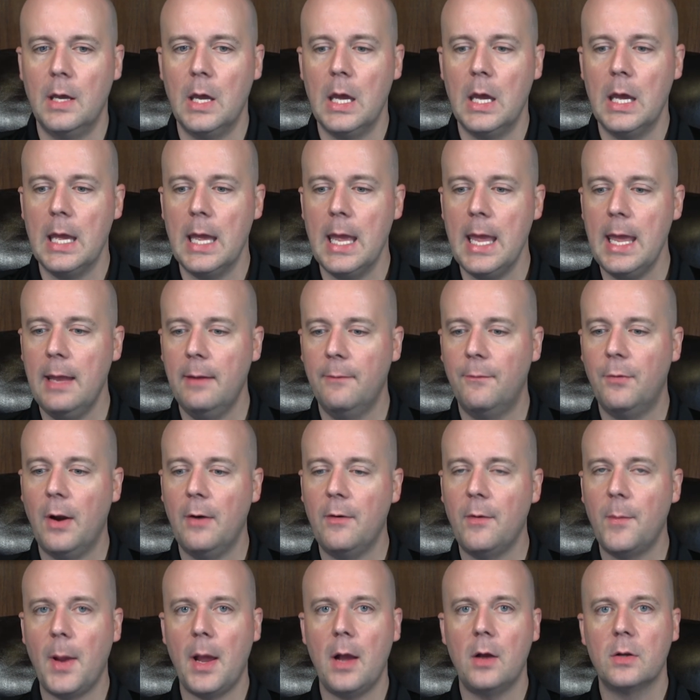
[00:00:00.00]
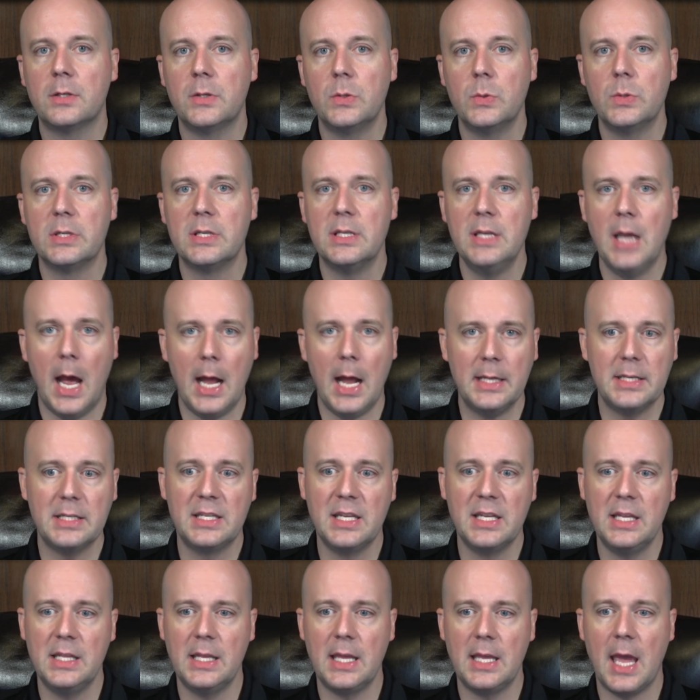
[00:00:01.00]
And for everybody else who's not
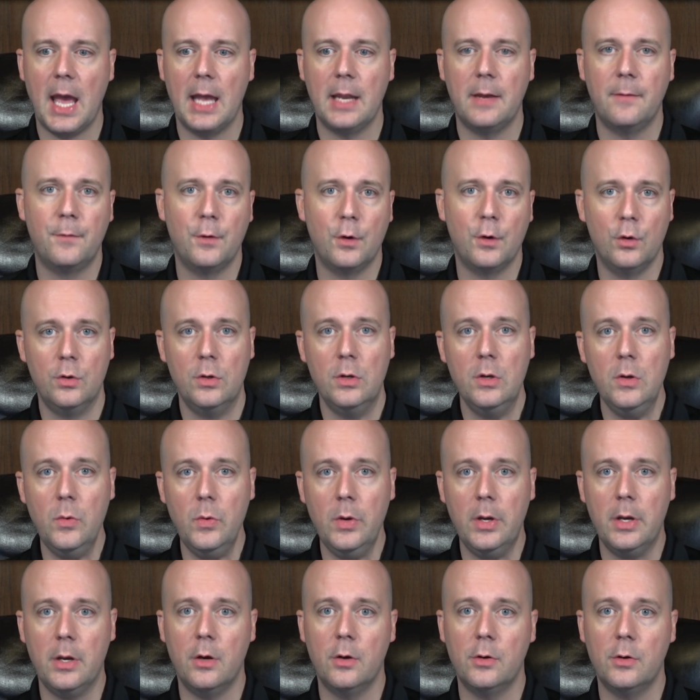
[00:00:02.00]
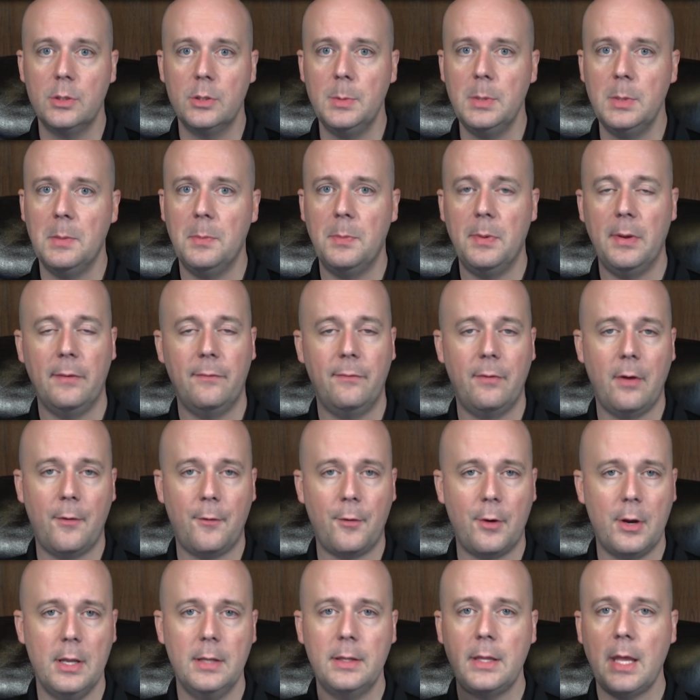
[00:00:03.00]
seen the ad, if you're new here, do me a big
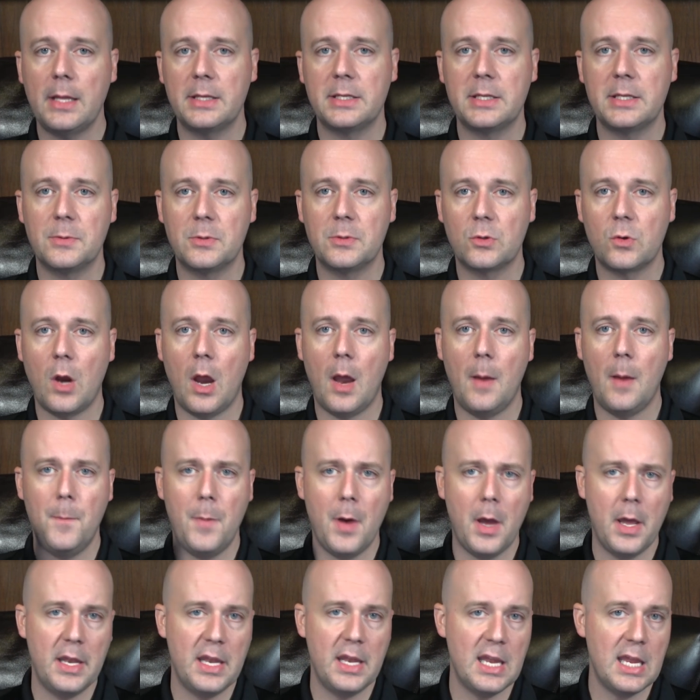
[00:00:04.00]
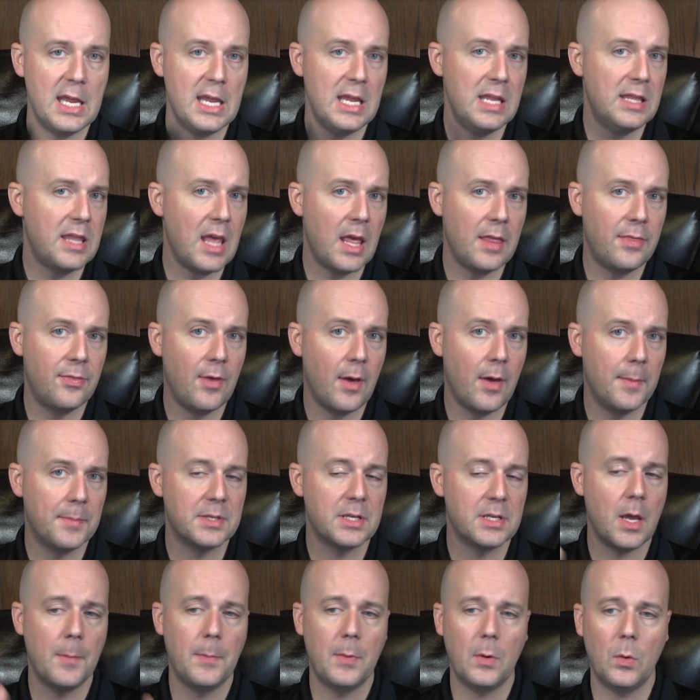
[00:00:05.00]
favor. Hit that subscribe button. Hit that
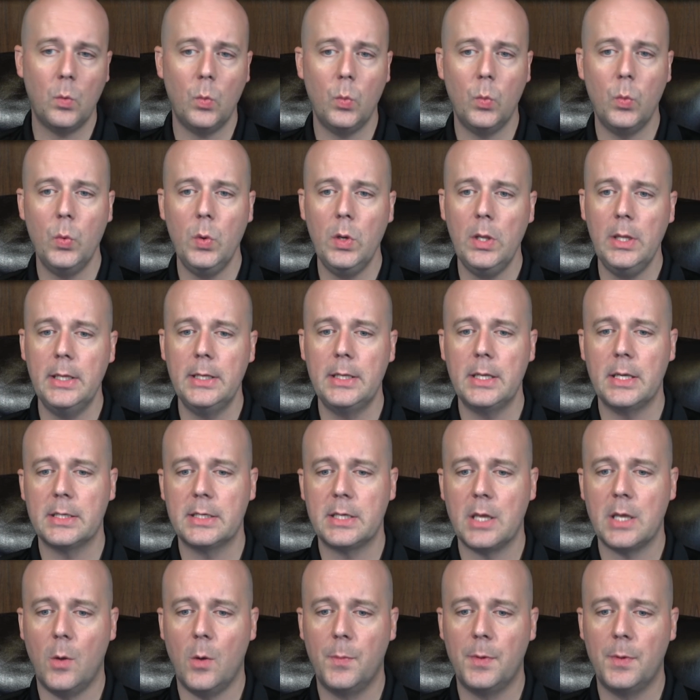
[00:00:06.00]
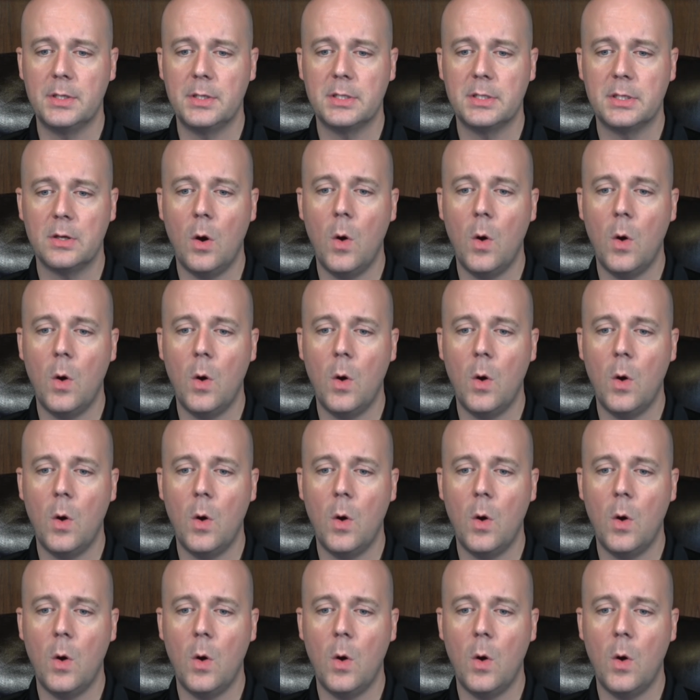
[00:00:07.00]
thumbs up. It really does help us.